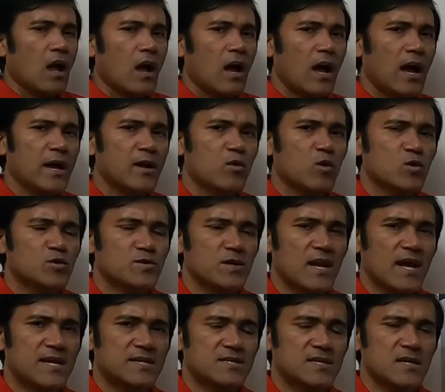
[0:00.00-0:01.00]
I wrote a
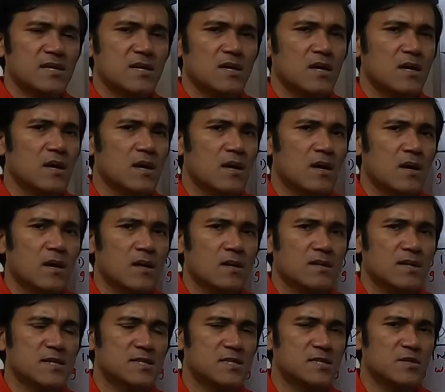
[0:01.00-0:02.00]
letter,
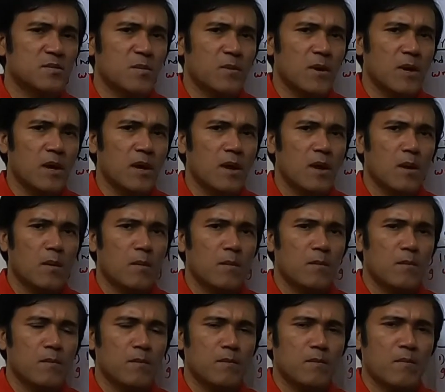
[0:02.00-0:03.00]
this is
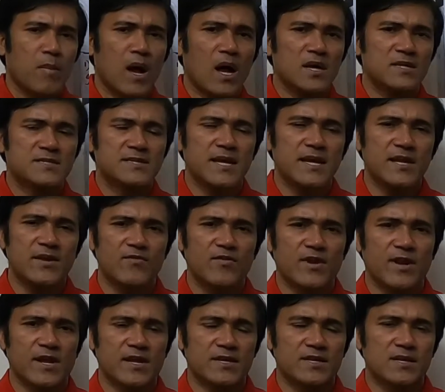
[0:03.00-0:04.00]
past
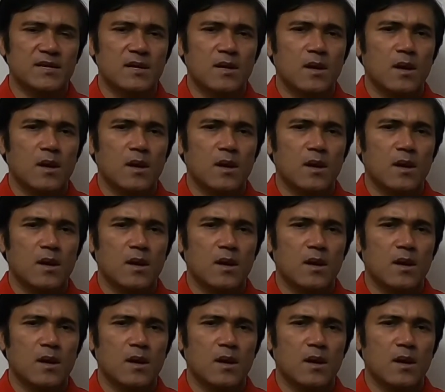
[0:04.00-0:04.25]
indefinite.